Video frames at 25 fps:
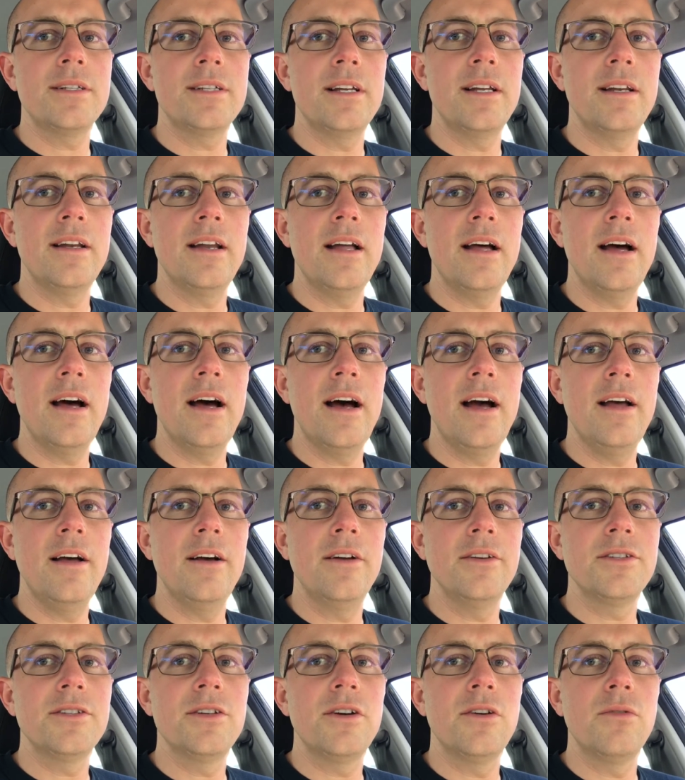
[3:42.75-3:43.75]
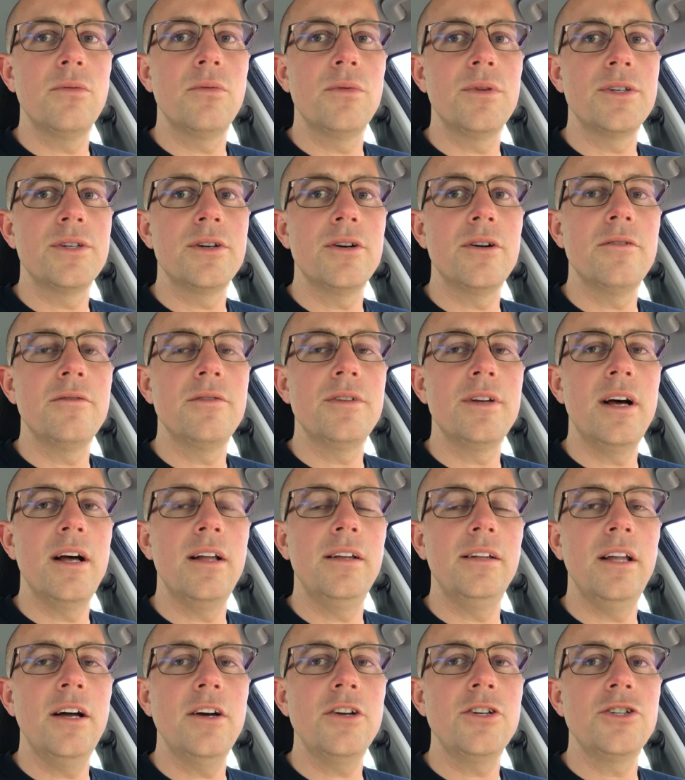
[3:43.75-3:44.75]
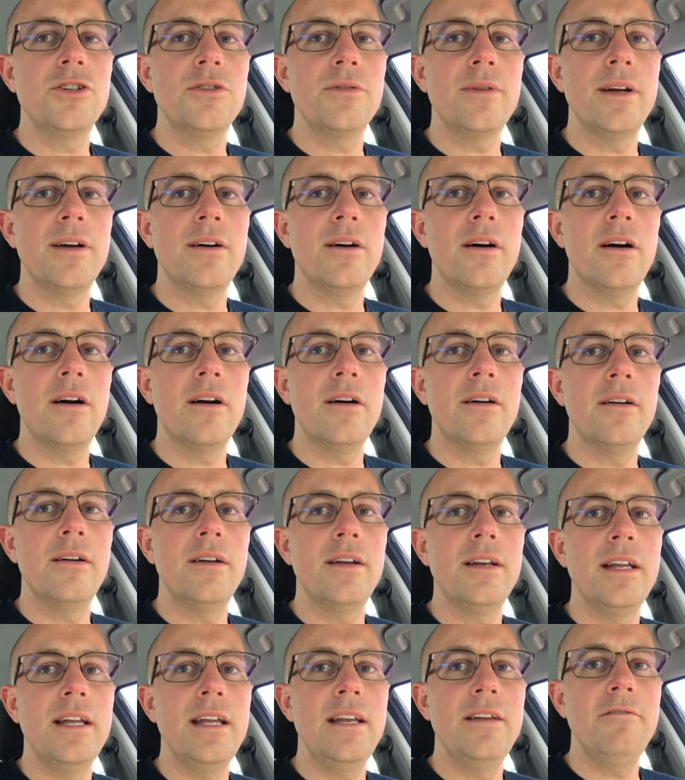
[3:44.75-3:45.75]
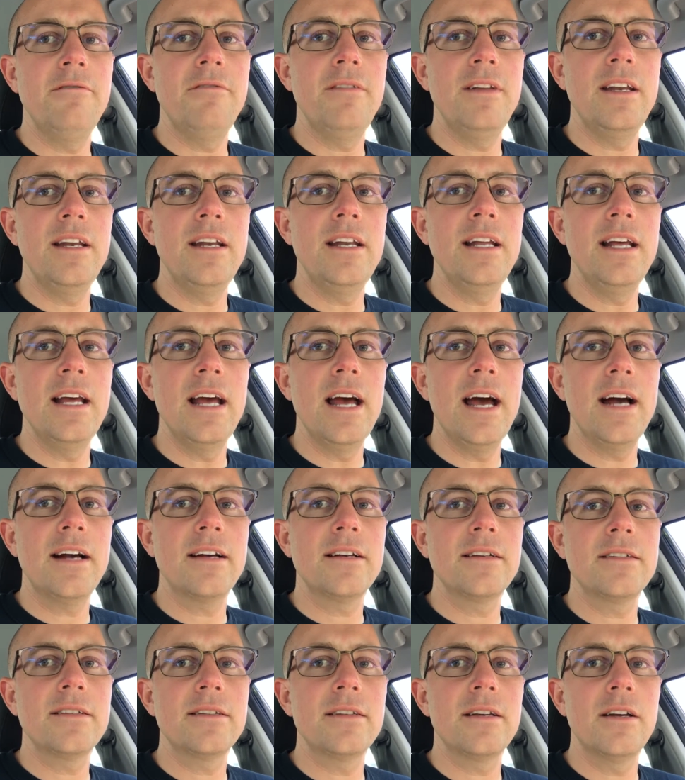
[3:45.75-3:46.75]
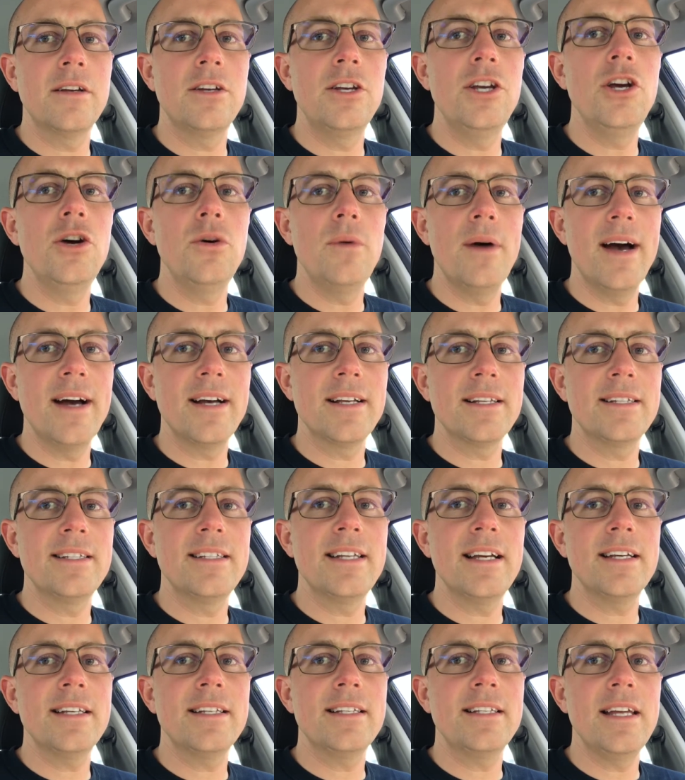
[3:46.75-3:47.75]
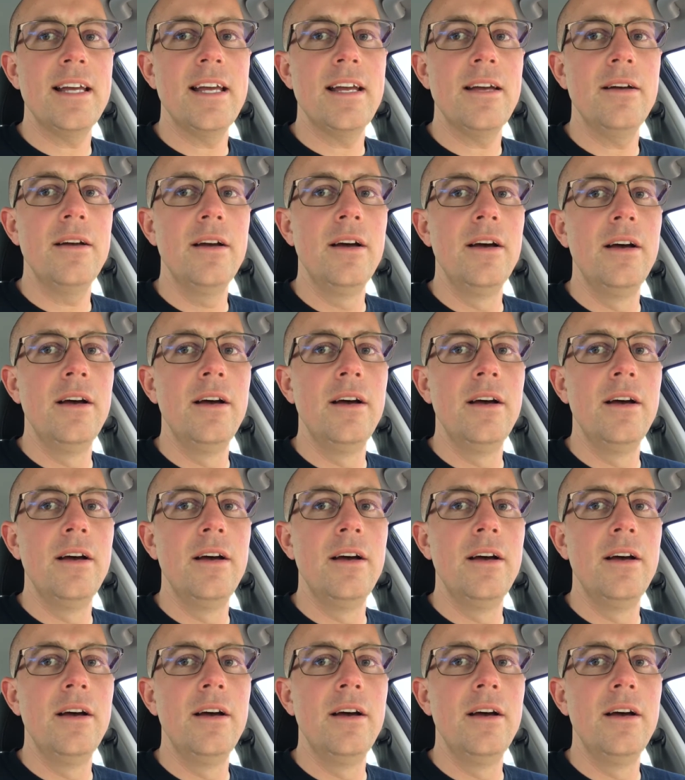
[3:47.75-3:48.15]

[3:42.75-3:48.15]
And I also reserved a luxury car, an Infiniti QX60,